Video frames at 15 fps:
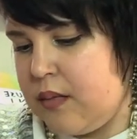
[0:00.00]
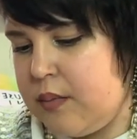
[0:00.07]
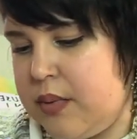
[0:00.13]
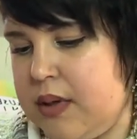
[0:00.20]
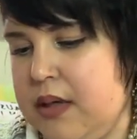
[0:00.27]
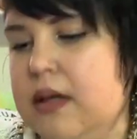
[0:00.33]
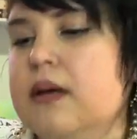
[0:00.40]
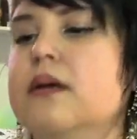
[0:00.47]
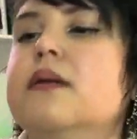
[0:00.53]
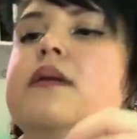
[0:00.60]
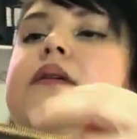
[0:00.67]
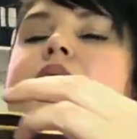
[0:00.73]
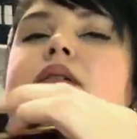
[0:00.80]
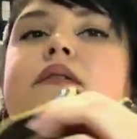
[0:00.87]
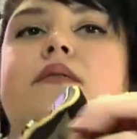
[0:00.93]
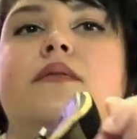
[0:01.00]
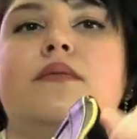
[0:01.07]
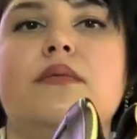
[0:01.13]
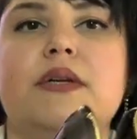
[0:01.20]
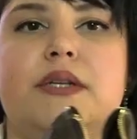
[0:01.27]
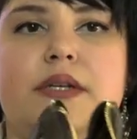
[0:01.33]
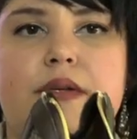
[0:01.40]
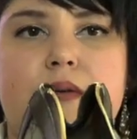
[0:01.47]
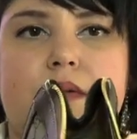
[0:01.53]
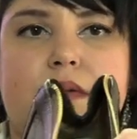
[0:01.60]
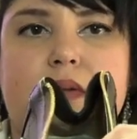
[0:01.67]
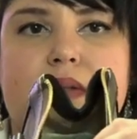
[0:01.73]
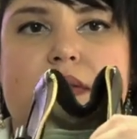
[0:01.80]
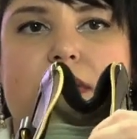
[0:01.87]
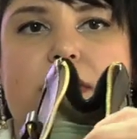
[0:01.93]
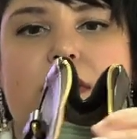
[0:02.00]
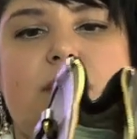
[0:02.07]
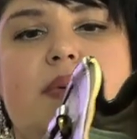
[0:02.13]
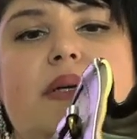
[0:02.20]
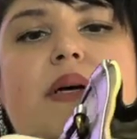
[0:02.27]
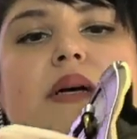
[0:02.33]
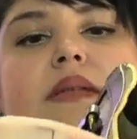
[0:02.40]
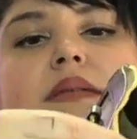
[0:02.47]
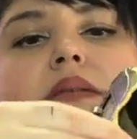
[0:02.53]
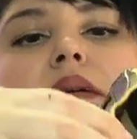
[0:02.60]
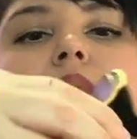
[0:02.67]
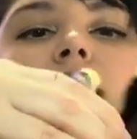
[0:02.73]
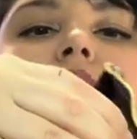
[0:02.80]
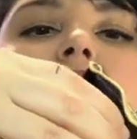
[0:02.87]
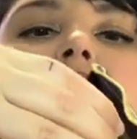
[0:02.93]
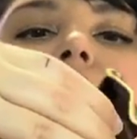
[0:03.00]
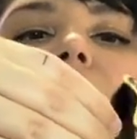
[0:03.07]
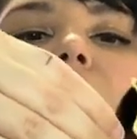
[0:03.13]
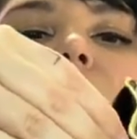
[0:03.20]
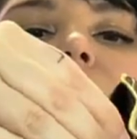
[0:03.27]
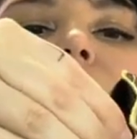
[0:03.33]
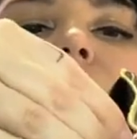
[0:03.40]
But when you zip and unzip it, you have